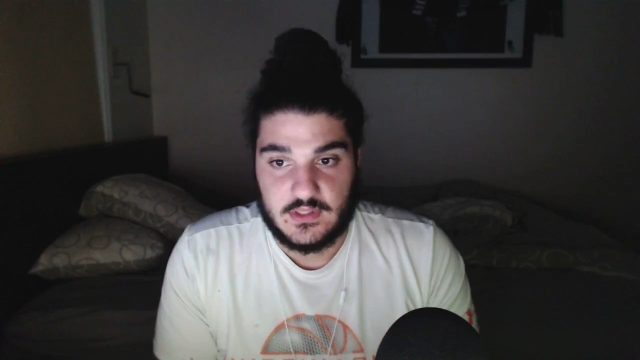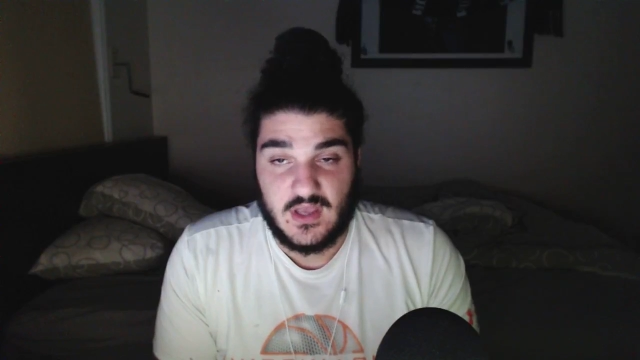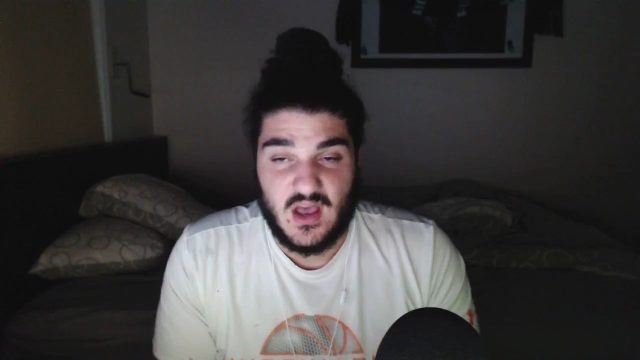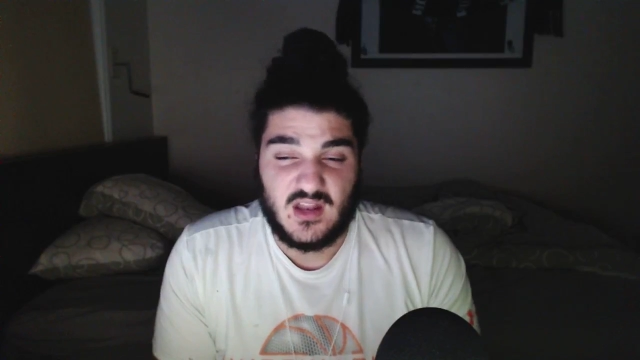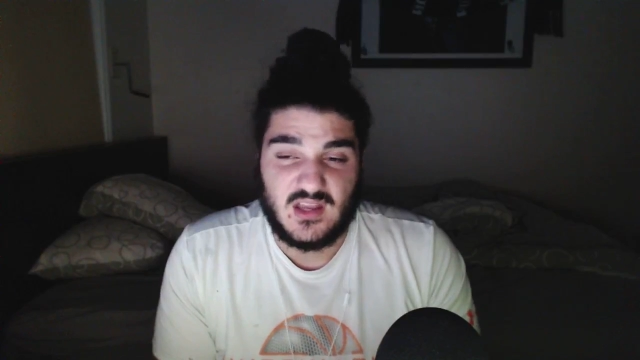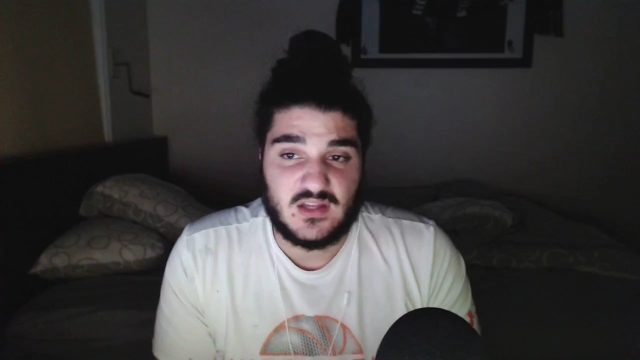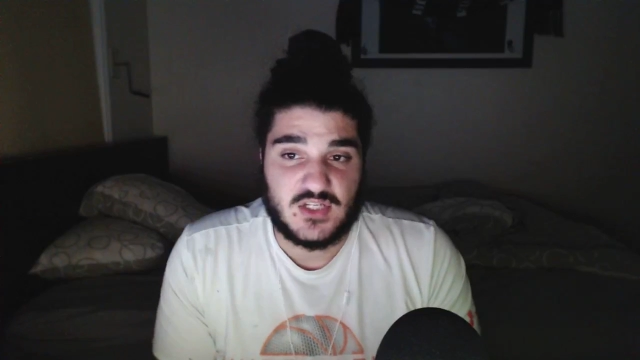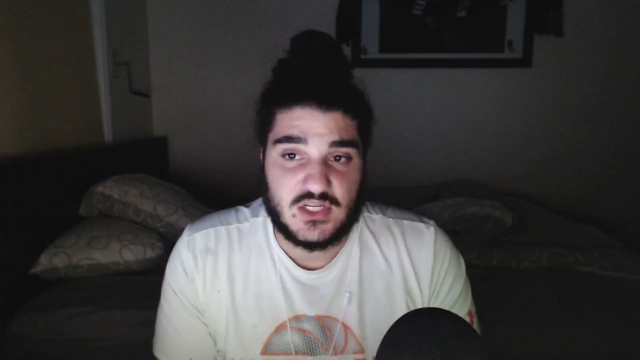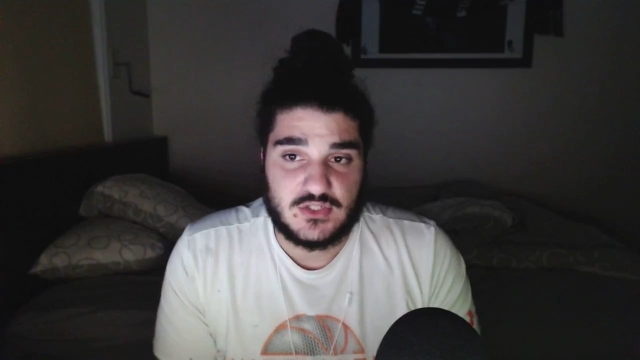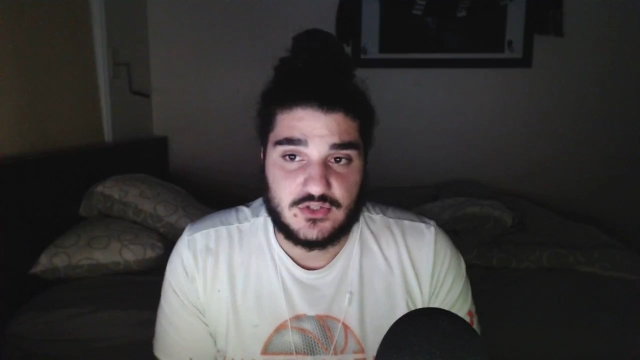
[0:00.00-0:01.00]
I didn't get a
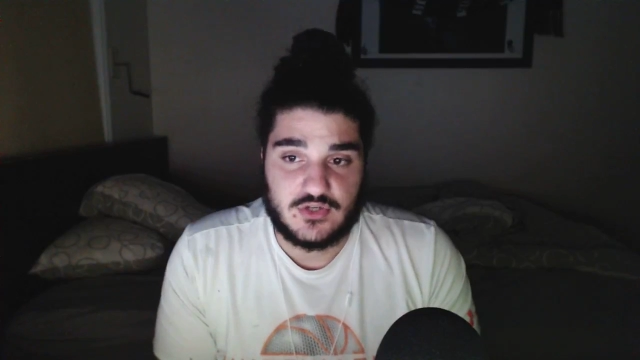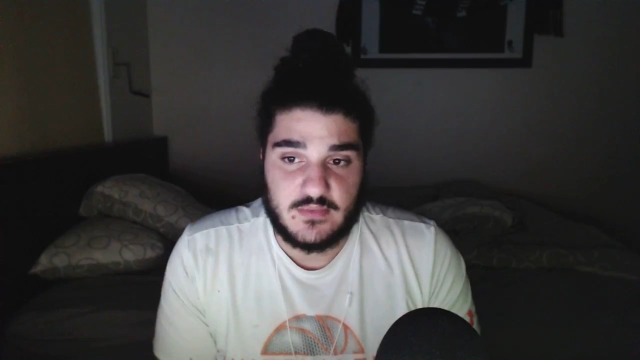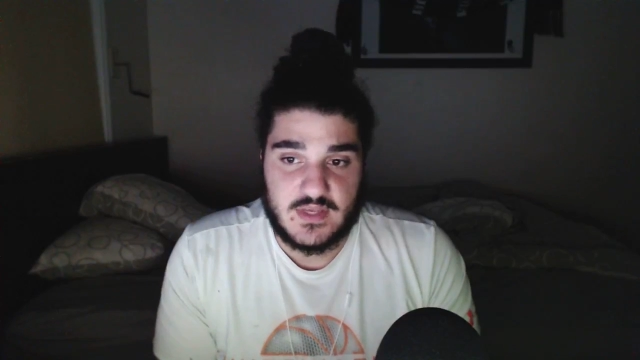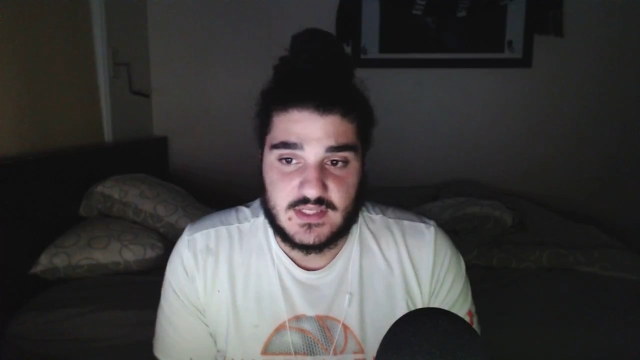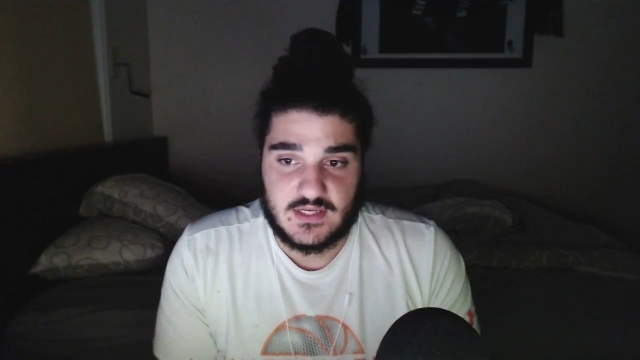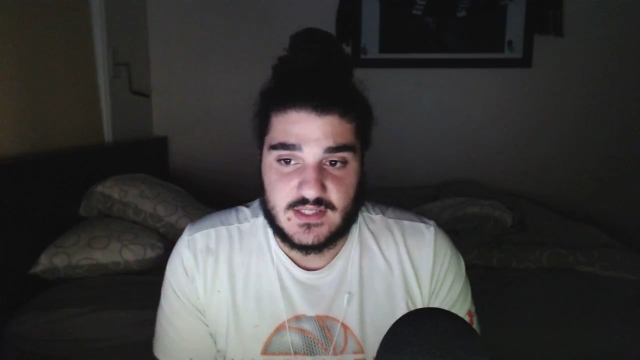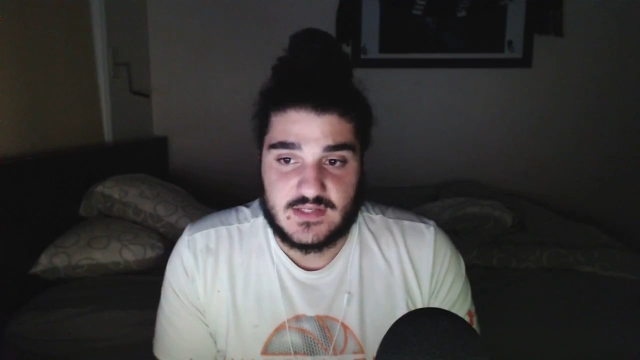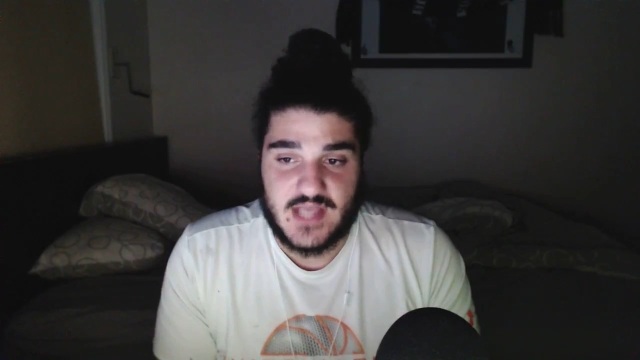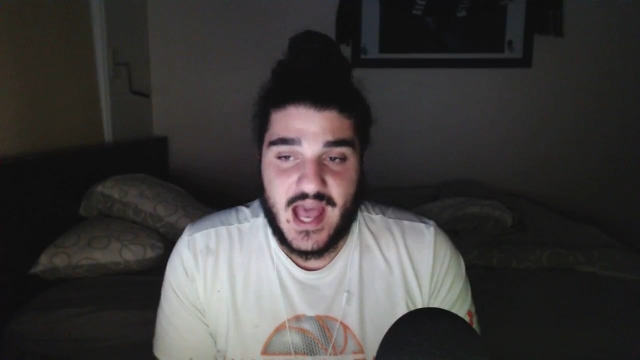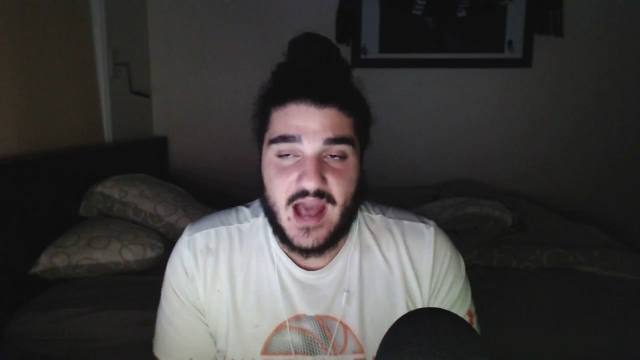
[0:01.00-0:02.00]
chance to stream yesterday because I
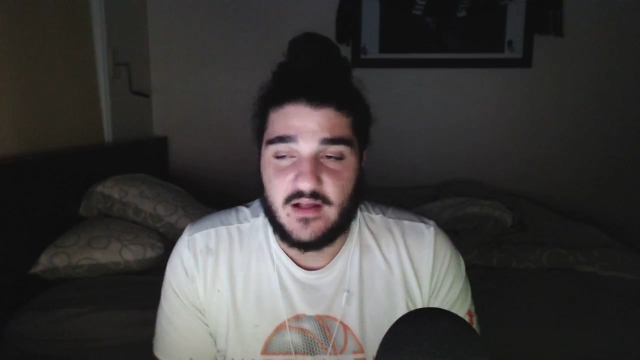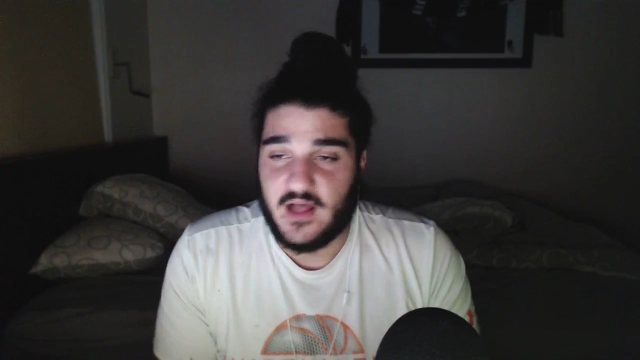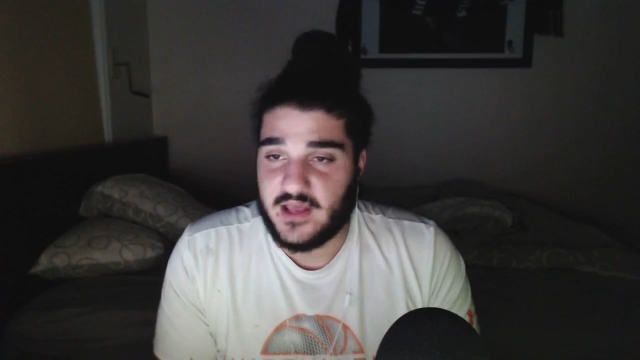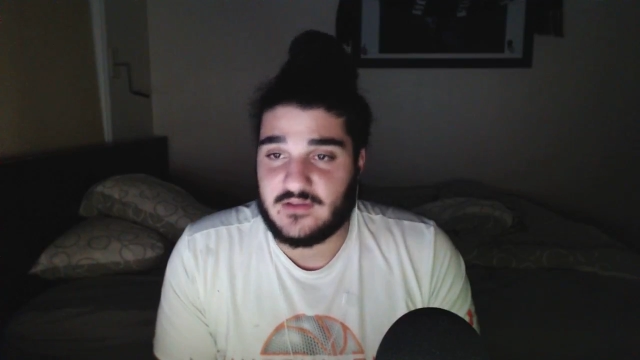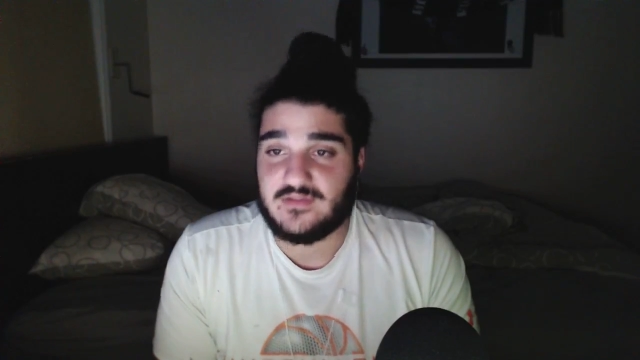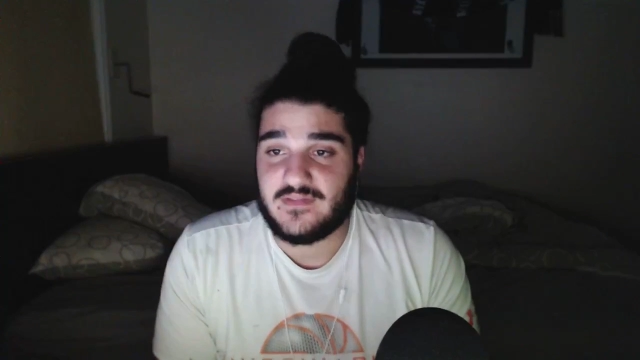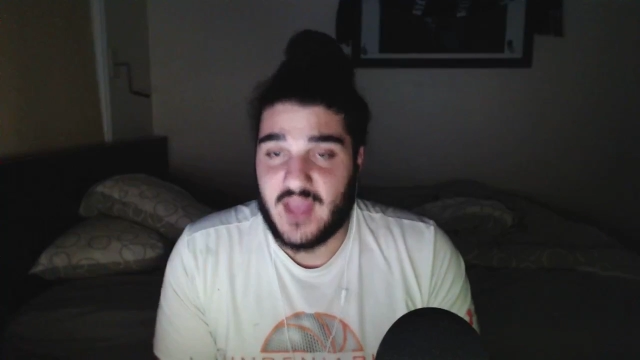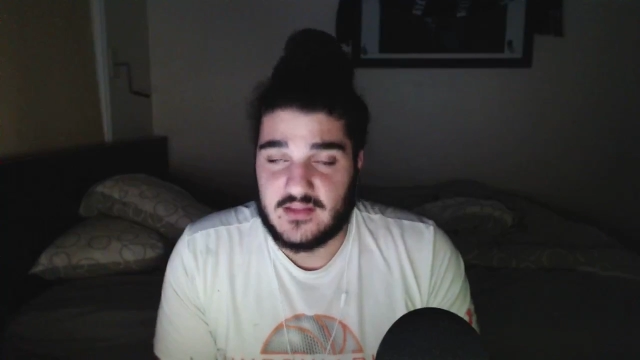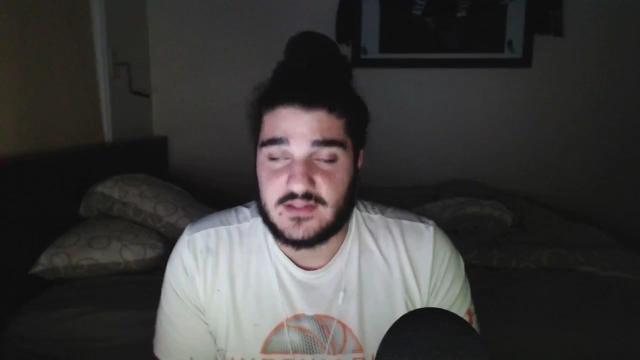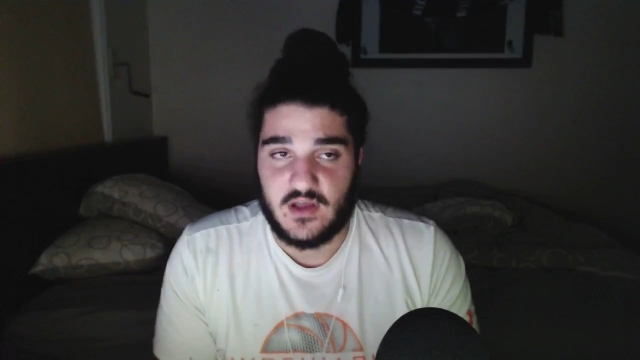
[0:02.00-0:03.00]
was, like,
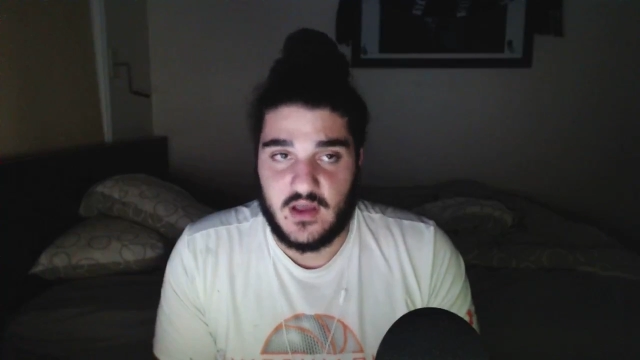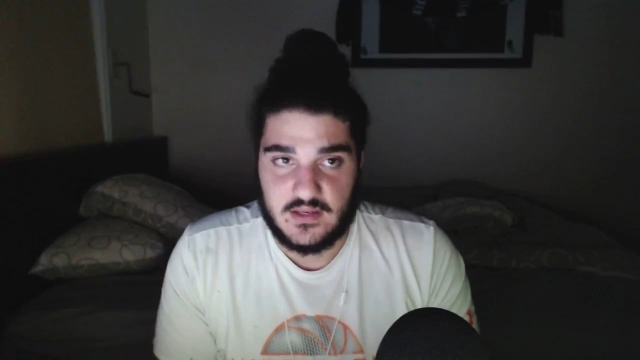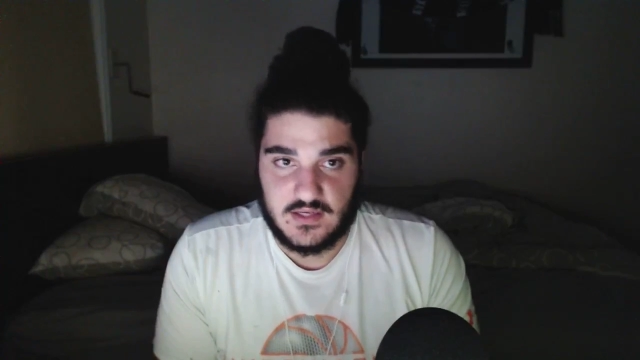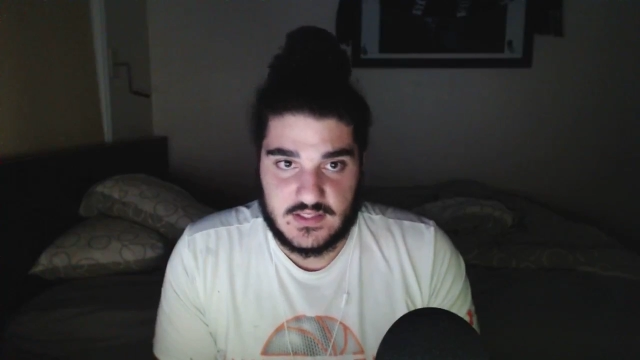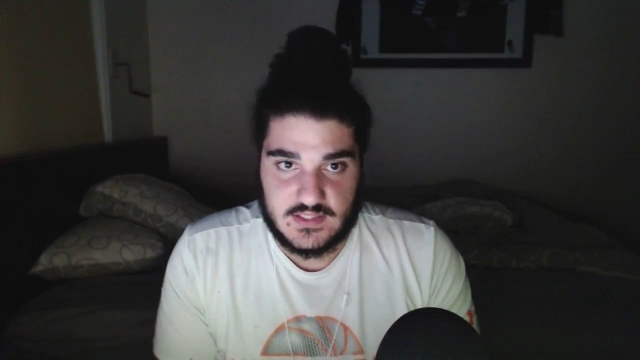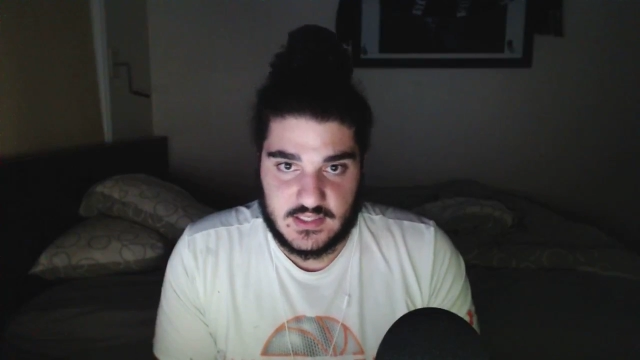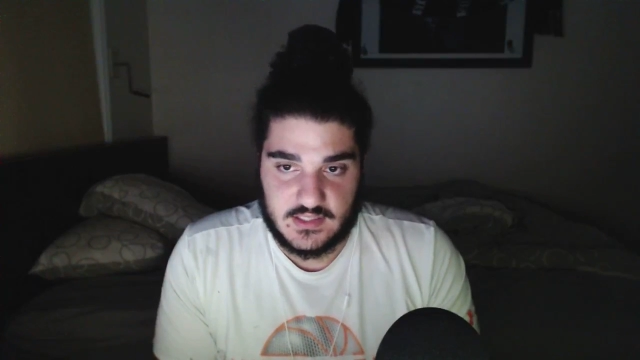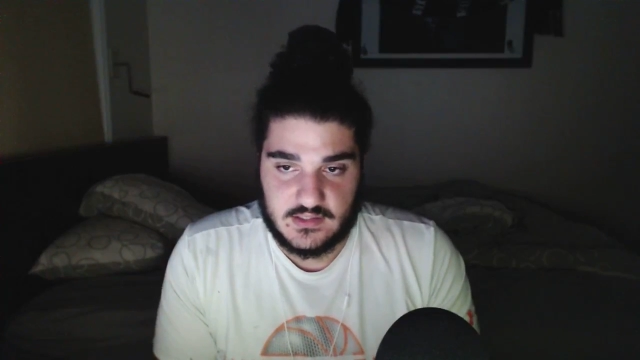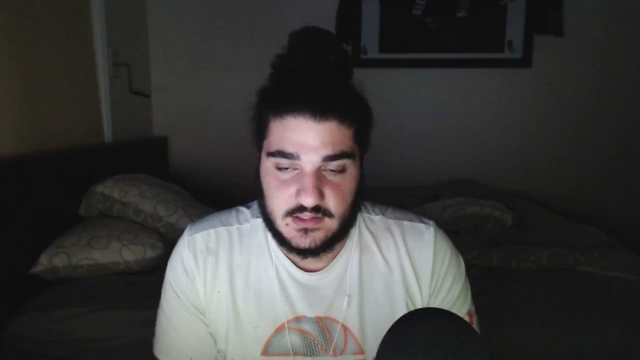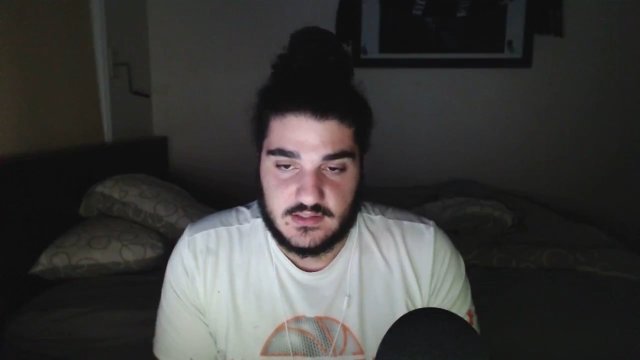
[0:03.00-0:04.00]
dead tired yesterday.